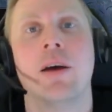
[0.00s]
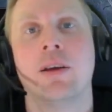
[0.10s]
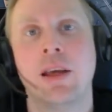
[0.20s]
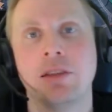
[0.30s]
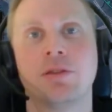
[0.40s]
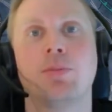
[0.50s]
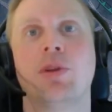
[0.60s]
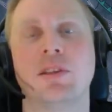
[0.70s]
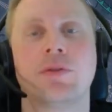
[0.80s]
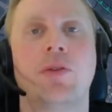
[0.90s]
gets
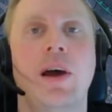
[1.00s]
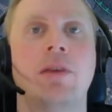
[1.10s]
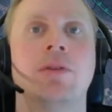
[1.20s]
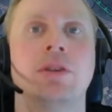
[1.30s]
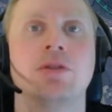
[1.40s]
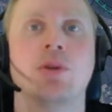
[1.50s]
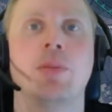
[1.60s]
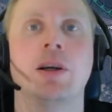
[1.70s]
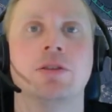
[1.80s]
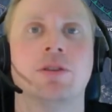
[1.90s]
+5 in this
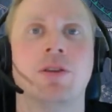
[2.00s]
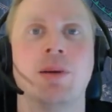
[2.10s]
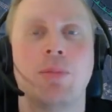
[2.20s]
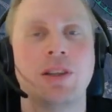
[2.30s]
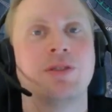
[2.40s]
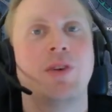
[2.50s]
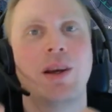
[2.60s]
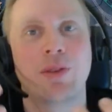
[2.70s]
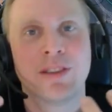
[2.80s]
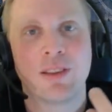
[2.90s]
comparison. And
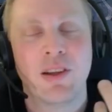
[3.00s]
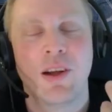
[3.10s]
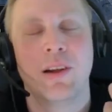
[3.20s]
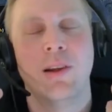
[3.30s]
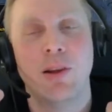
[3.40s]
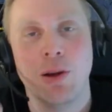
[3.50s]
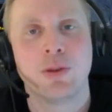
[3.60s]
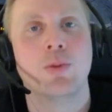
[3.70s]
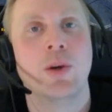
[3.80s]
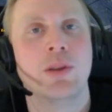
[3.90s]
+5 is a
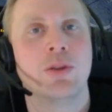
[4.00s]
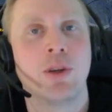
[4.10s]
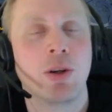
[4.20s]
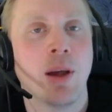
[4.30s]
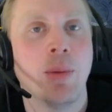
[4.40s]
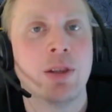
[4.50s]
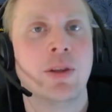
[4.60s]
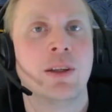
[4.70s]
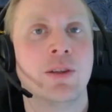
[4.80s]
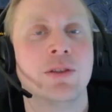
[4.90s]
lot when you're talking about
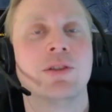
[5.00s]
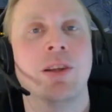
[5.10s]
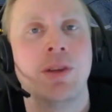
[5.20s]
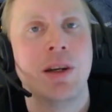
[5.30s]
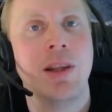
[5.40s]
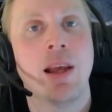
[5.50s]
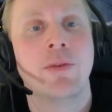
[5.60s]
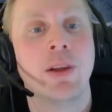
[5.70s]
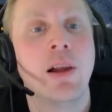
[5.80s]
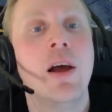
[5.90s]
generals and their
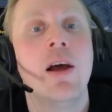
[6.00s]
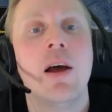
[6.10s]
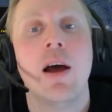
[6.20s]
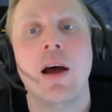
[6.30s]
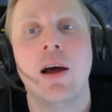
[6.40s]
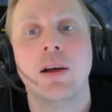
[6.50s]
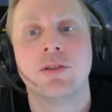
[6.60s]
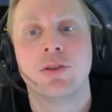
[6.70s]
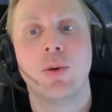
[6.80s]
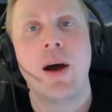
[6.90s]
level.
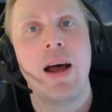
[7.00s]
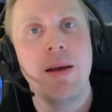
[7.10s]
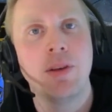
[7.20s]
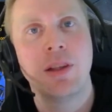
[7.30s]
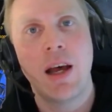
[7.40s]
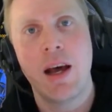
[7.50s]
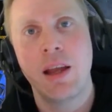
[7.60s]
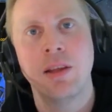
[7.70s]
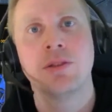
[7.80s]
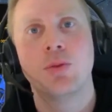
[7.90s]
So having the
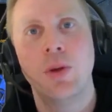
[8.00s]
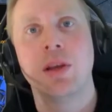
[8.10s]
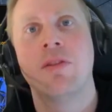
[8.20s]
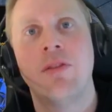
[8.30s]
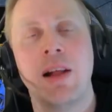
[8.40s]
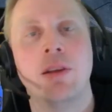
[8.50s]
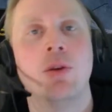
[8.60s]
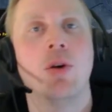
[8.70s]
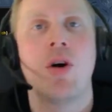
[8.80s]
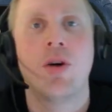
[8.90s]
highest recon
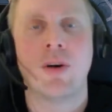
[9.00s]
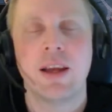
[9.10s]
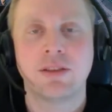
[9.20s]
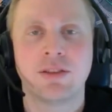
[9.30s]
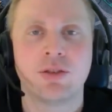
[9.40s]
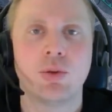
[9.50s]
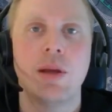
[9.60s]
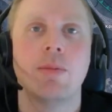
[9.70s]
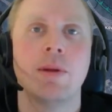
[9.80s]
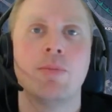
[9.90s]
value are
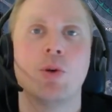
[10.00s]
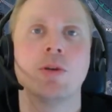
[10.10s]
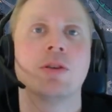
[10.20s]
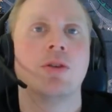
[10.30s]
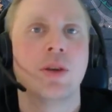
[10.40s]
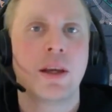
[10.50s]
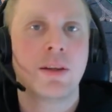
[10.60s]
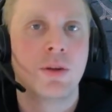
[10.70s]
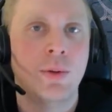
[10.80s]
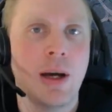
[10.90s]
extremely important to get
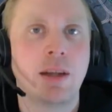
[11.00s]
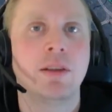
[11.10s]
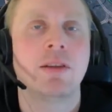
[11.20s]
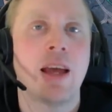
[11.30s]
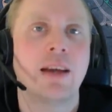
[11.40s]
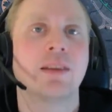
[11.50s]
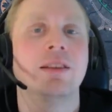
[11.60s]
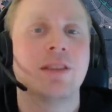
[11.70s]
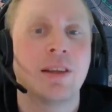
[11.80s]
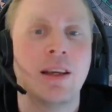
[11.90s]
the right
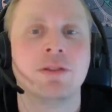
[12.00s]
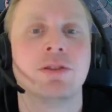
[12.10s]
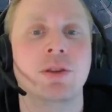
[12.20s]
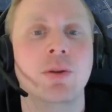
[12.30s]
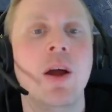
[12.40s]
tactics against you,